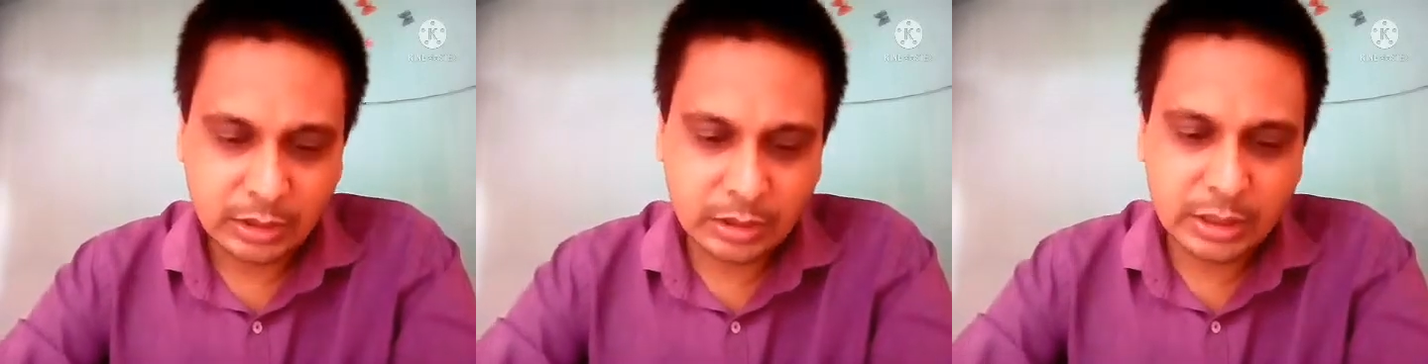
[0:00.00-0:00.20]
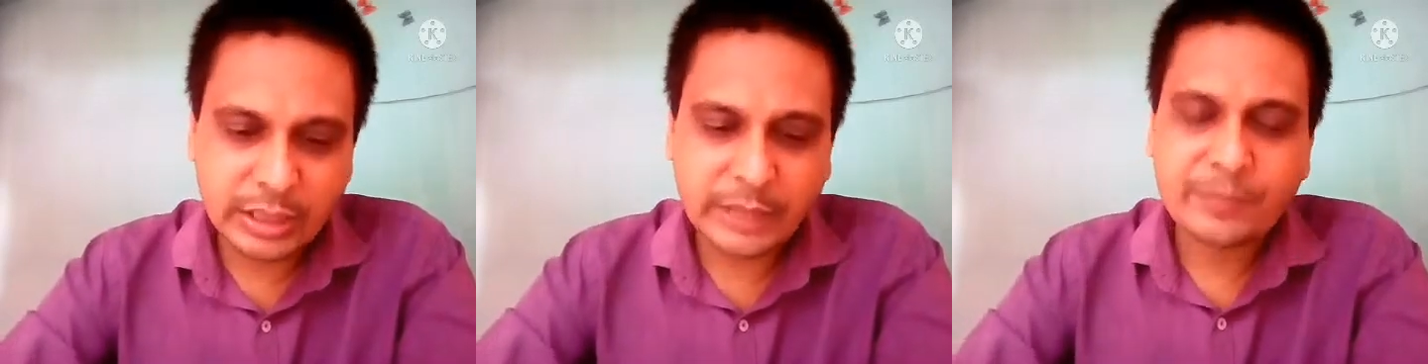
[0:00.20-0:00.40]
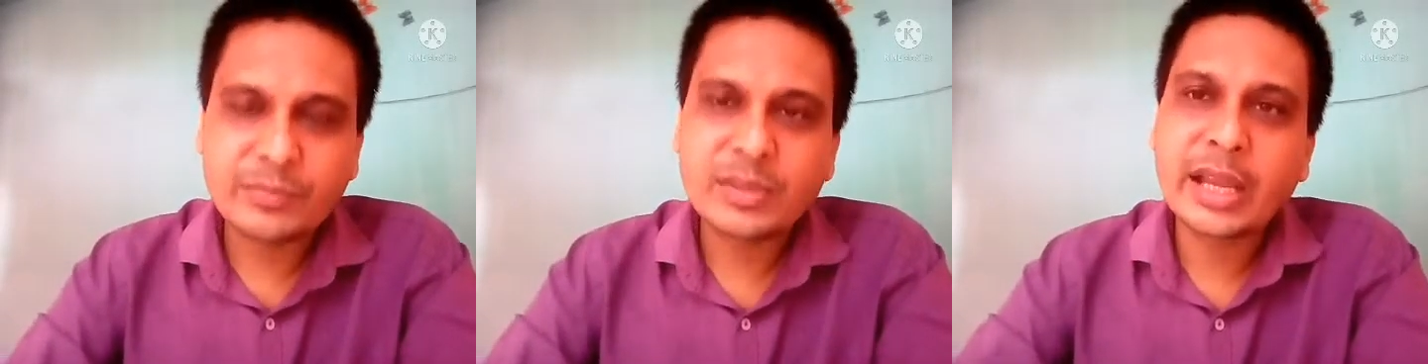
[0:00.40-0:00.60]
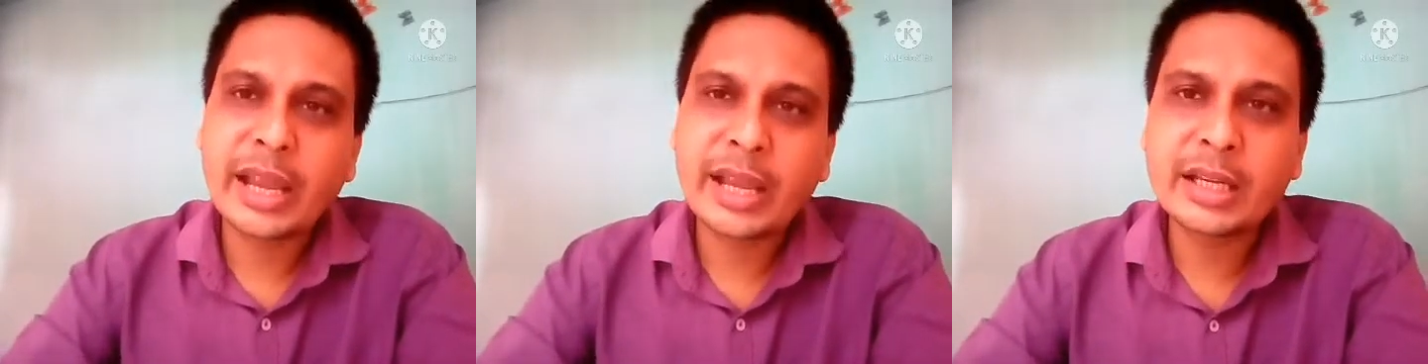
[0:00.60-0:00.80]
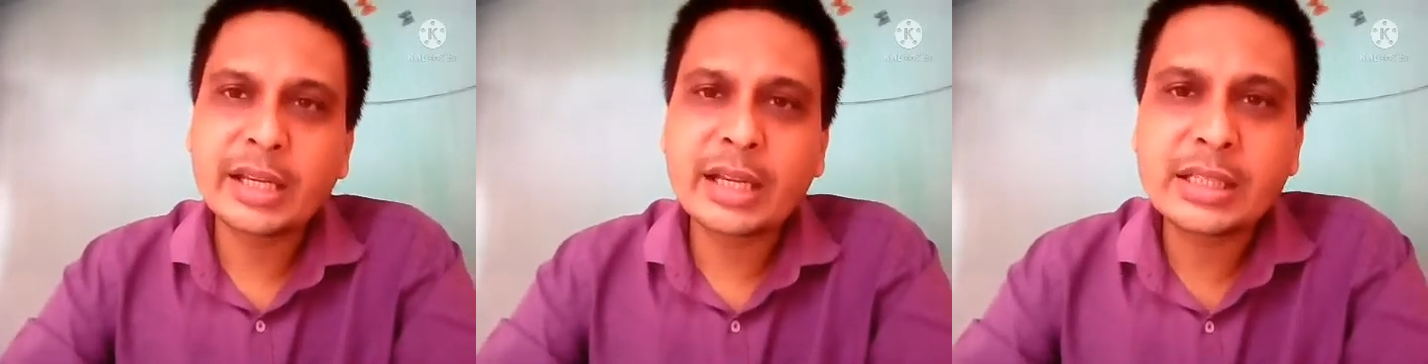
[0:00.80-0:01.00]
Okay,
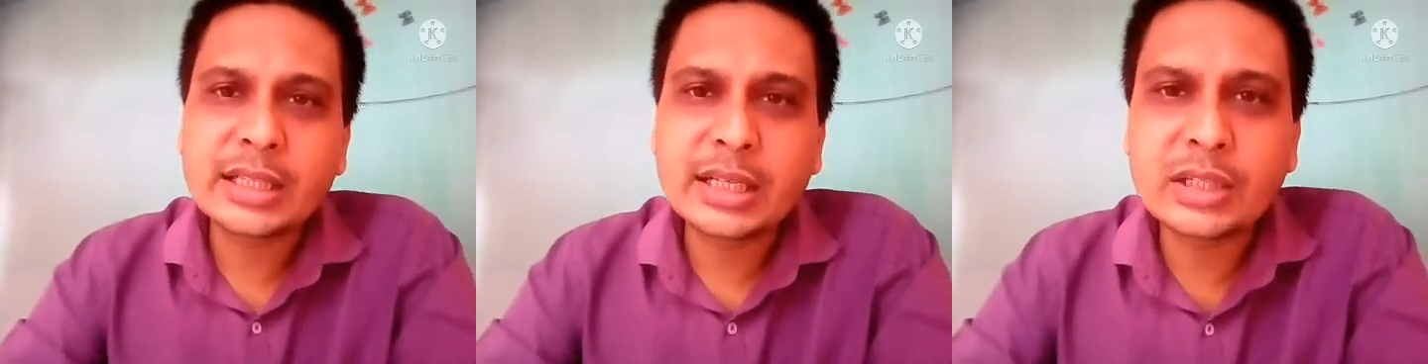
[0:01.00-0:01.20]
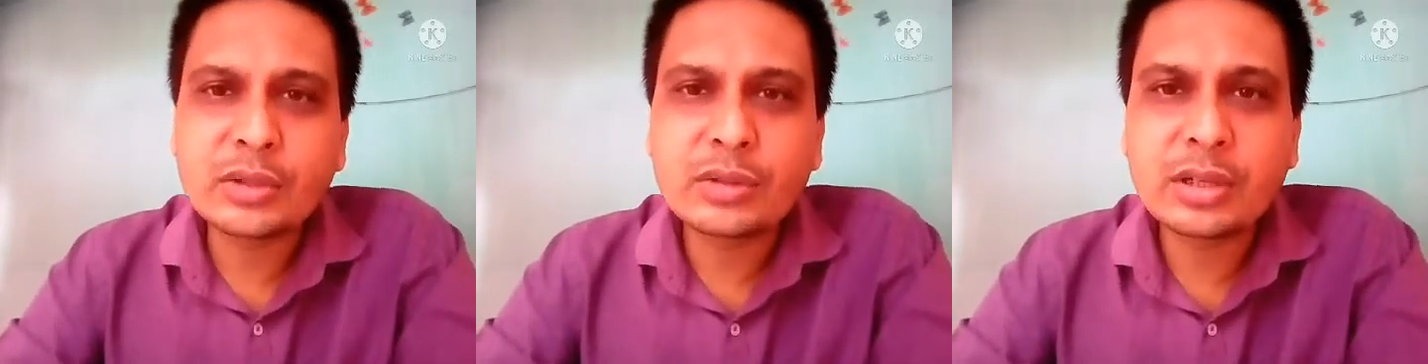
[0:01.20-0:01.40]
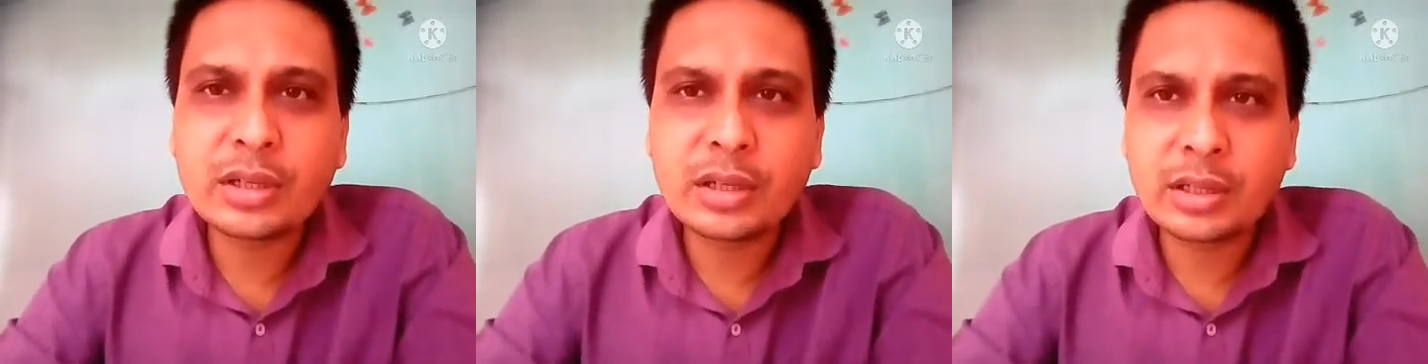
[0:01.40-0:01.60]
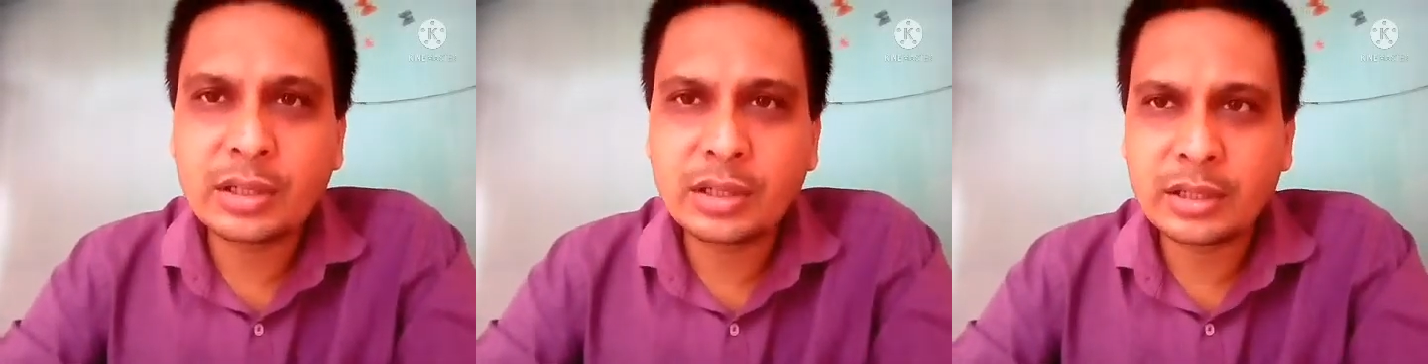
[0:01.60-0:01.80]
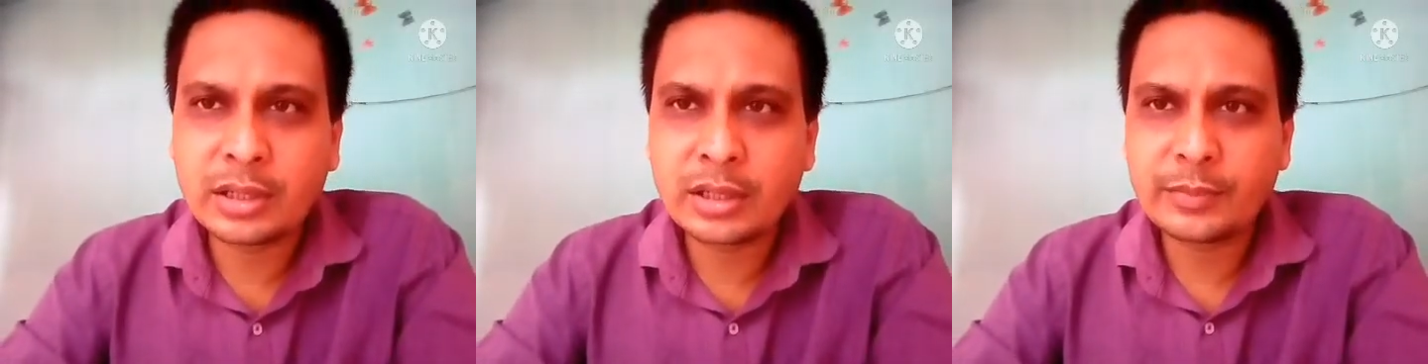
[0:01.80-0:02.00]
agriculture
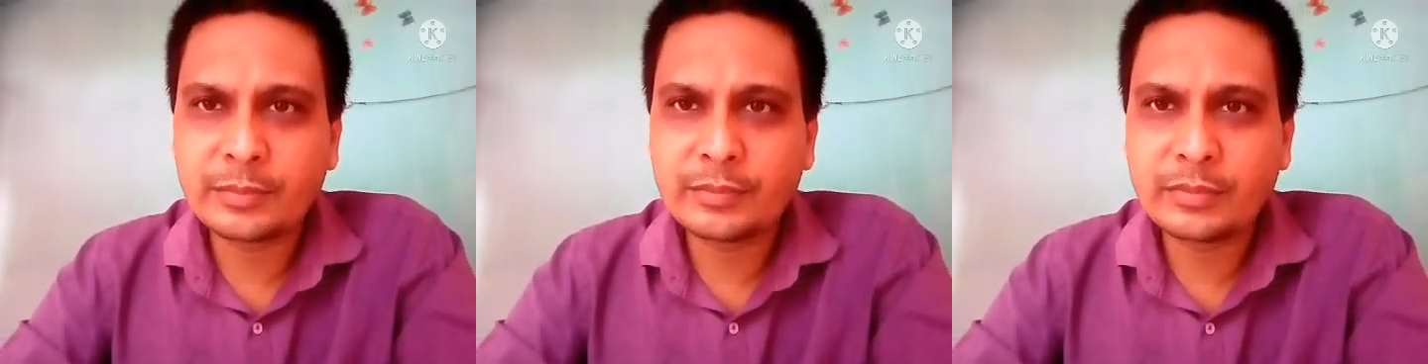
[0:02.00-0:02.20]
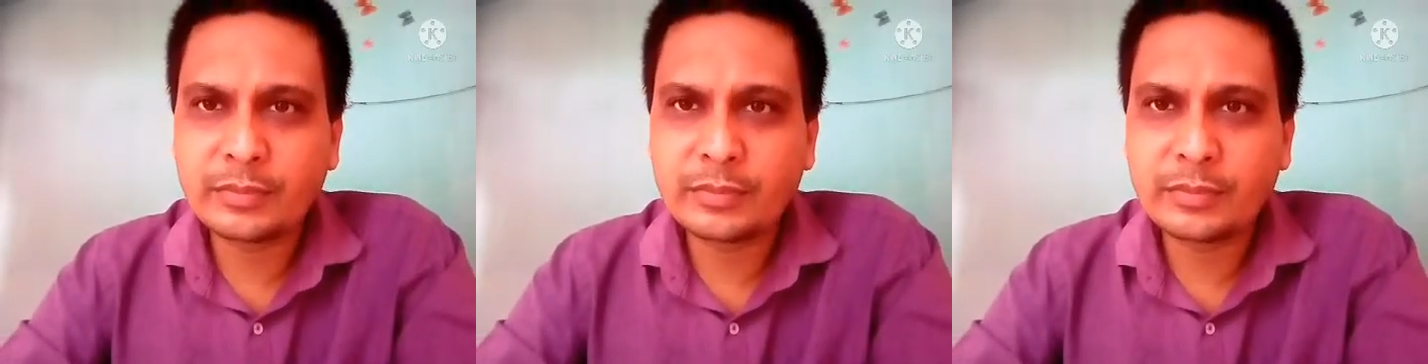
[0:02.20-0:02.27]
are